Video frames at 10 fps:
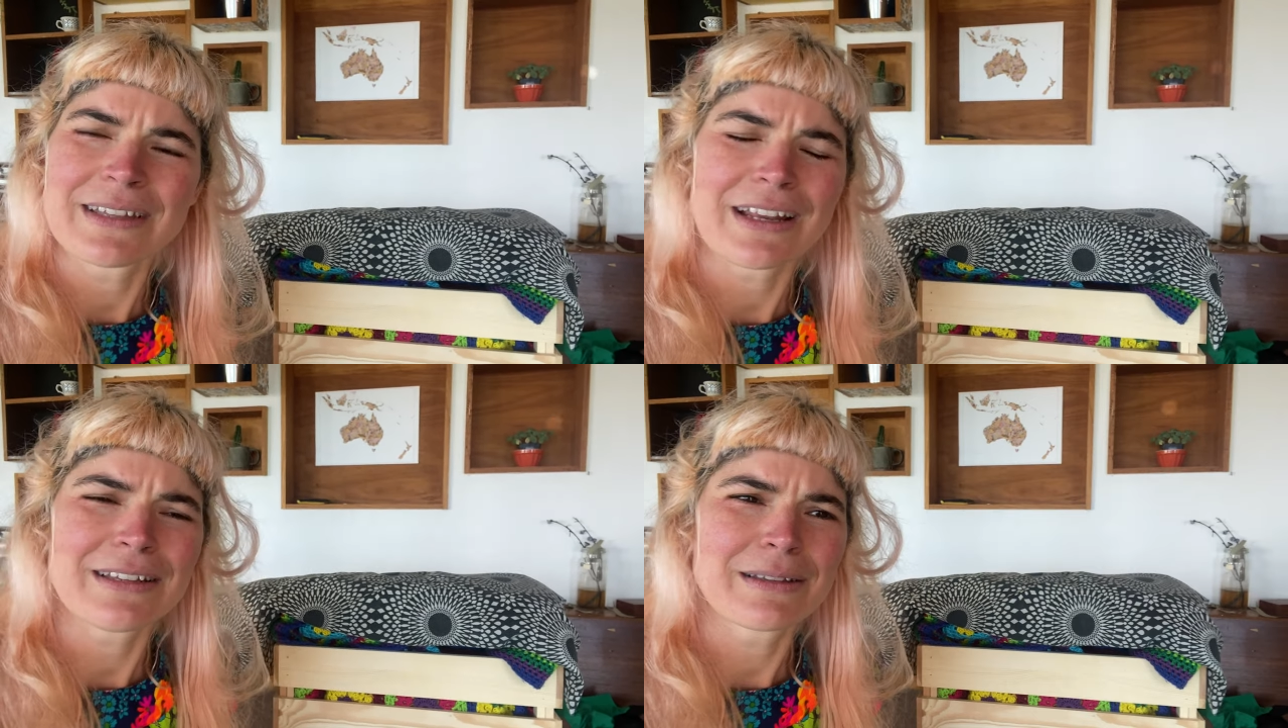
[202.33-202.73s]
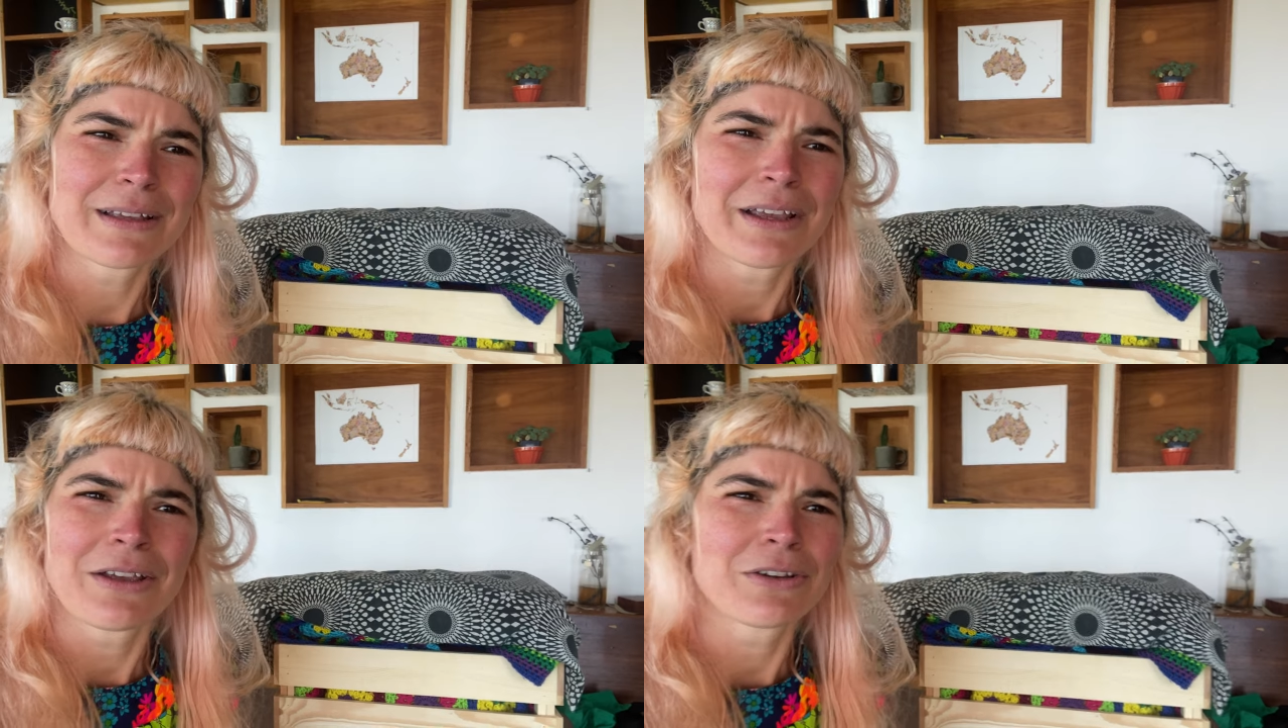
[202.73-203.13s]
They just
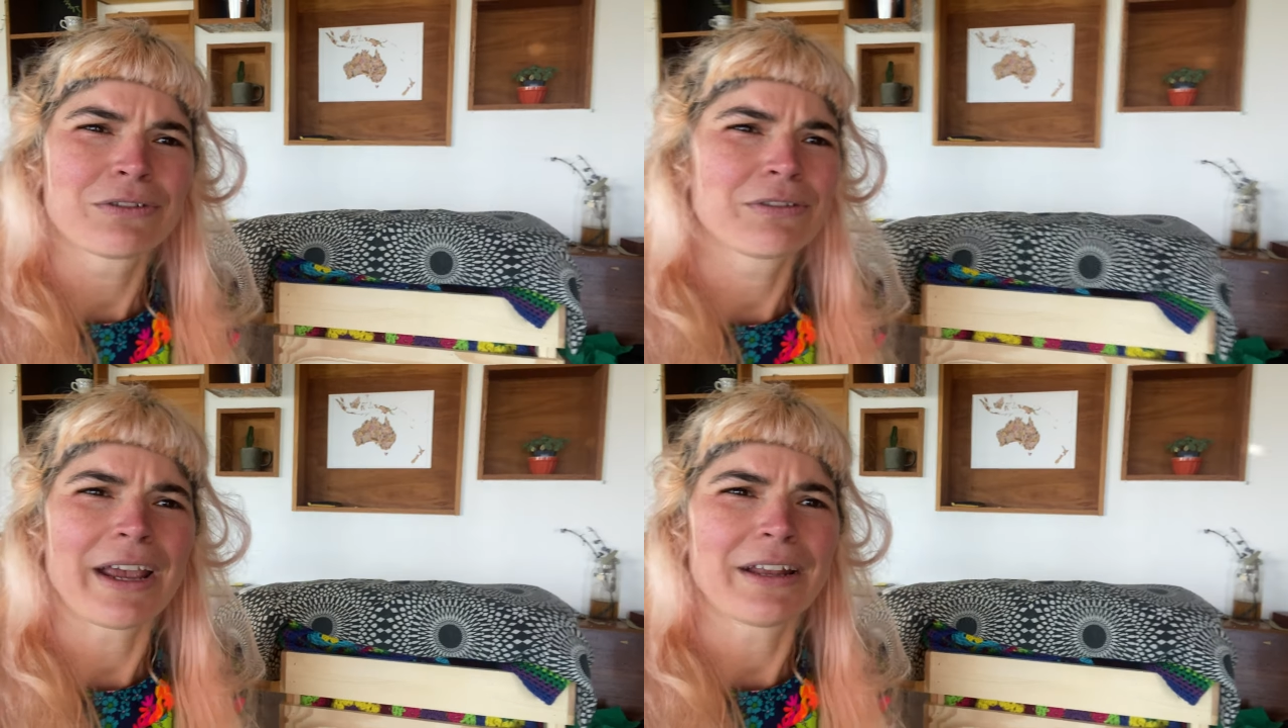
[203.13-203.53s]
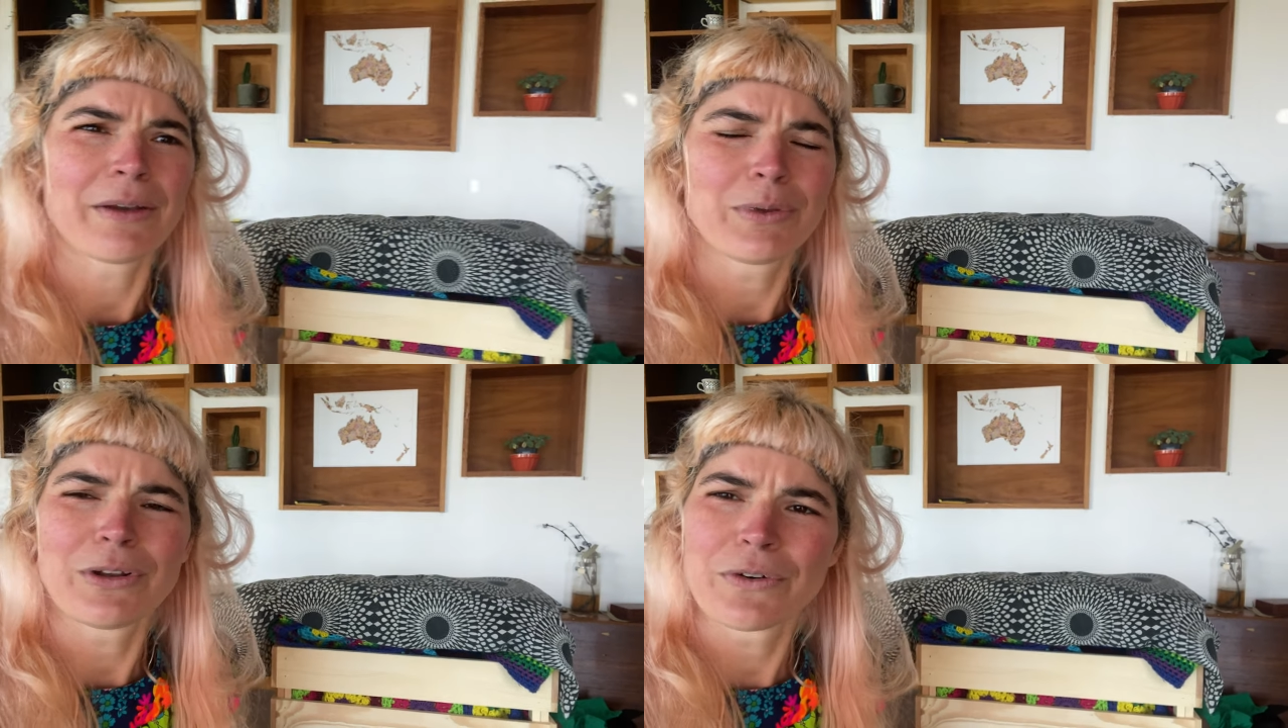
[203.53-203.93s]
create a
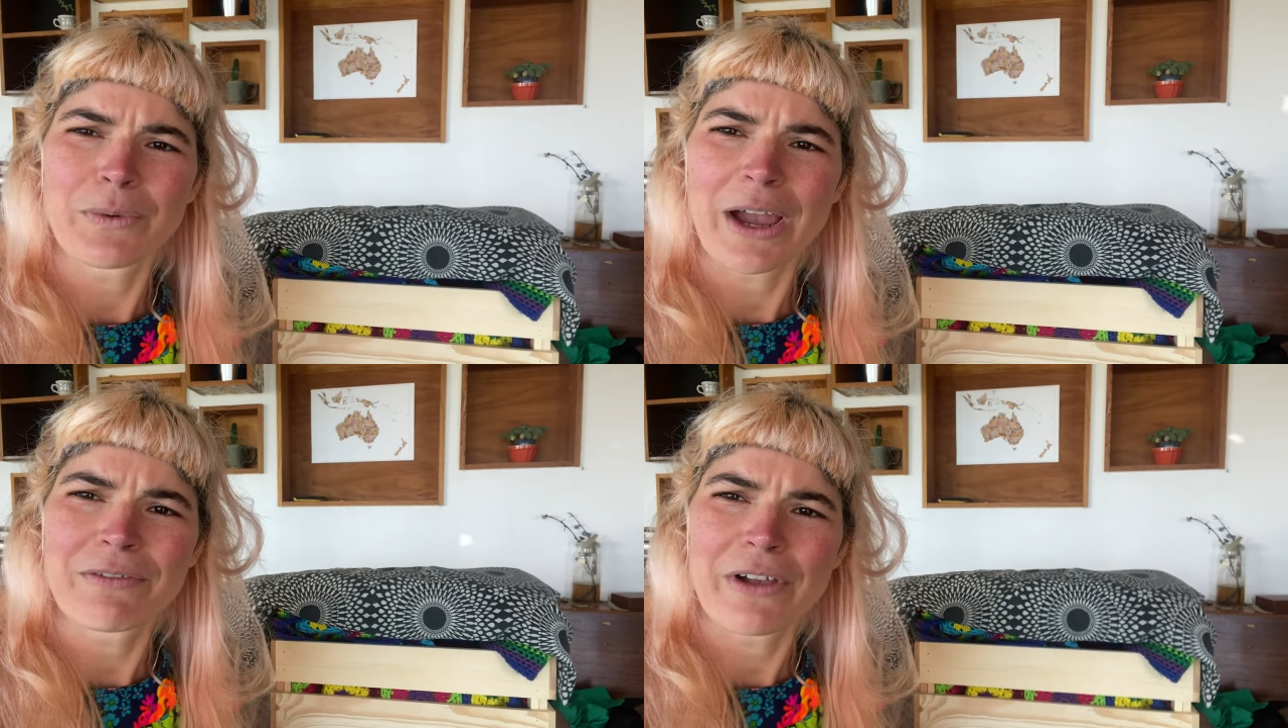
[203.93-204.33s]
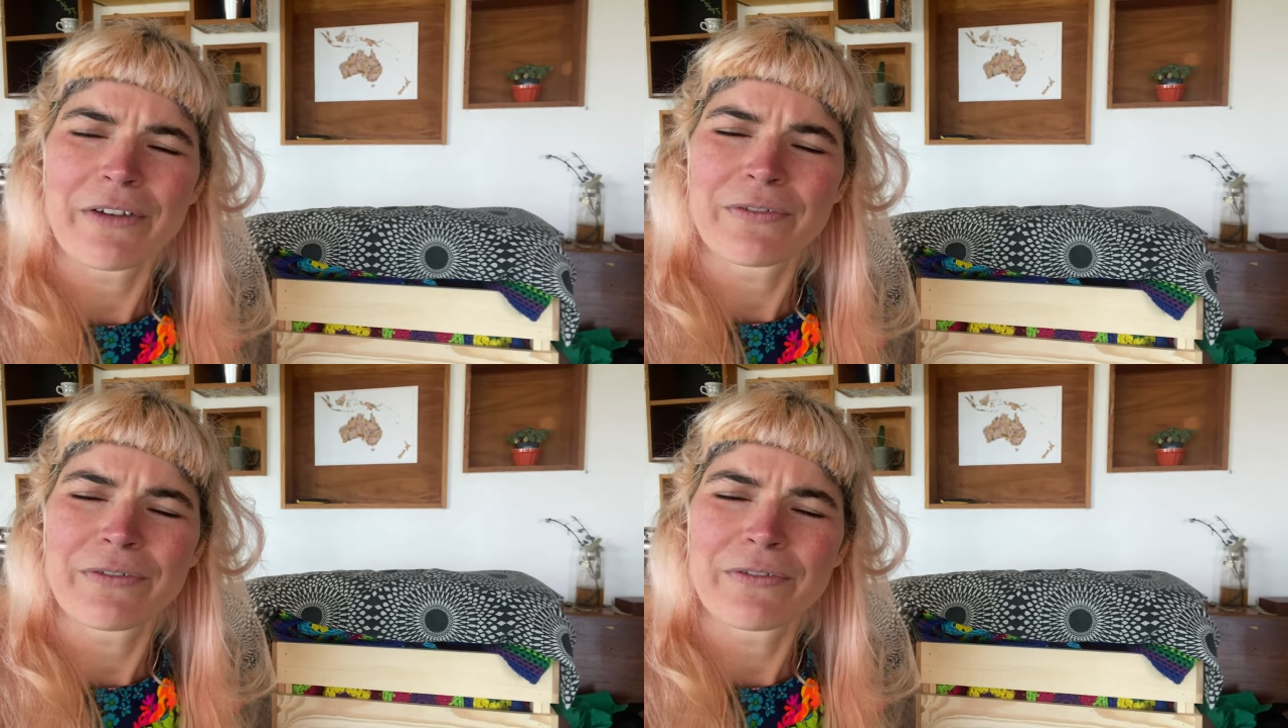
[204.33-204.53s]
beautiful way of life